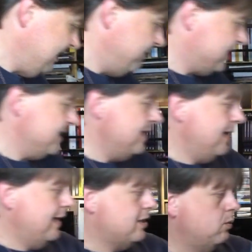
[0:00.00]
And this
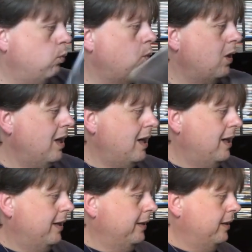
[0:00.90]
next
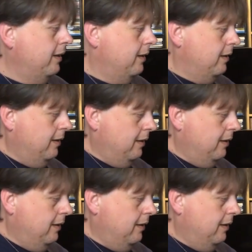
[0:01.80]
one,